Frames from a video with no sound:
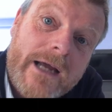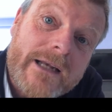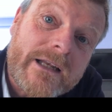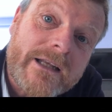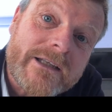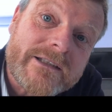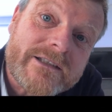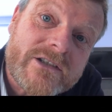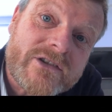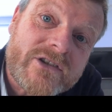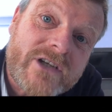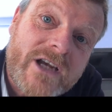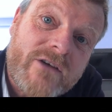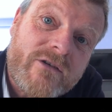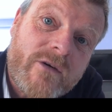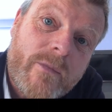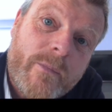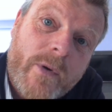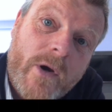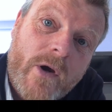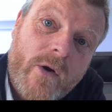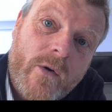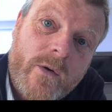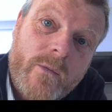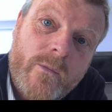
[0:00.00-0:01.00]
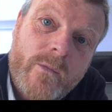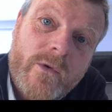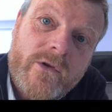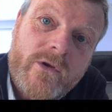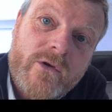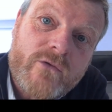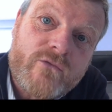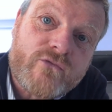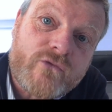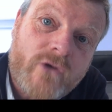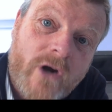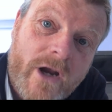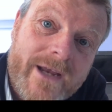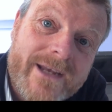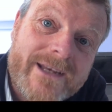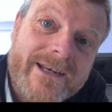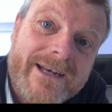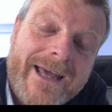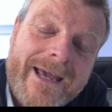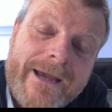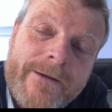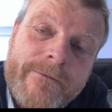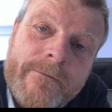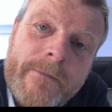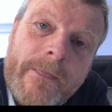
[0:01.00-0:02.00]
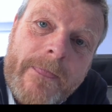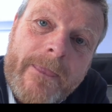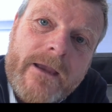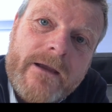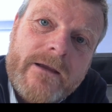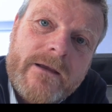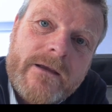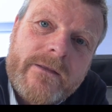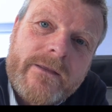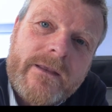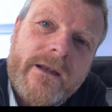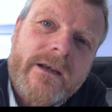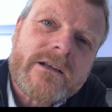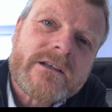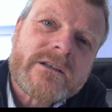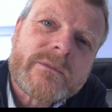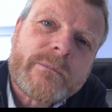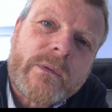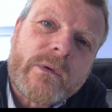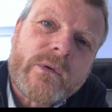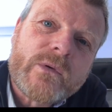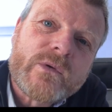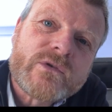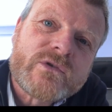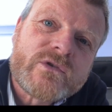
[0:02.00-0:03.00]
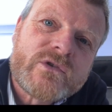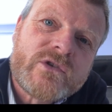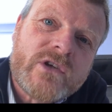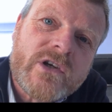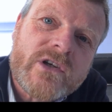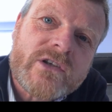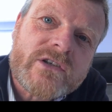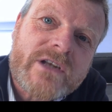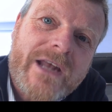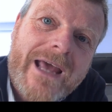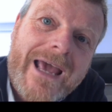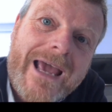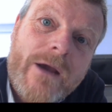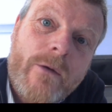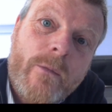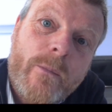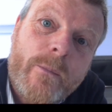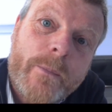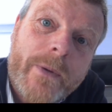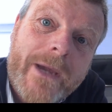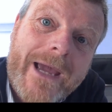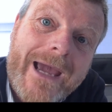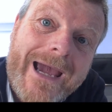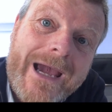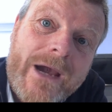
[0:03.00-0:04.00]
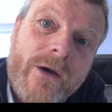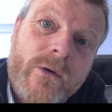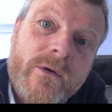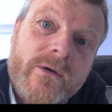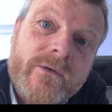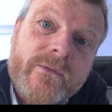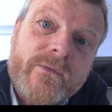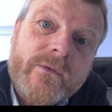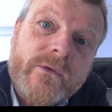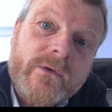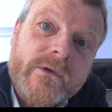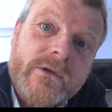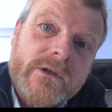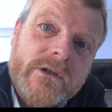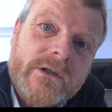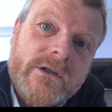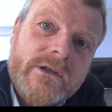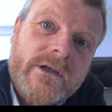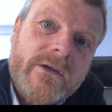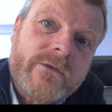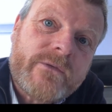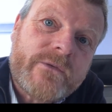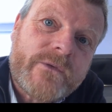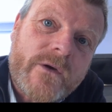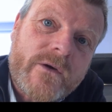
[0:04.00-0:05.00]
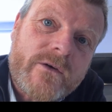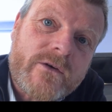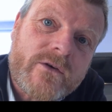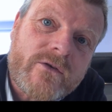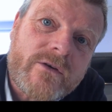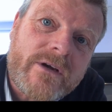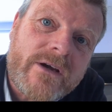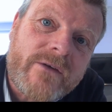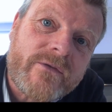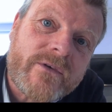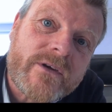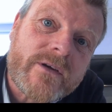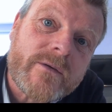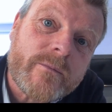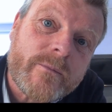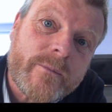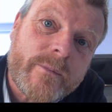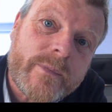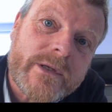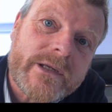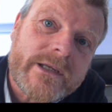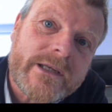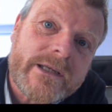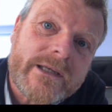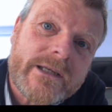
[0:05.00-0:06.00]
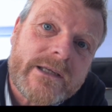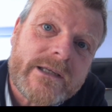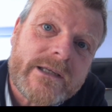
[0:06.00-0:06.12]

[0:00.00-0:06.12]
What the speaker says: like to share a poem with you right now that explores just how powerful a photograph can be.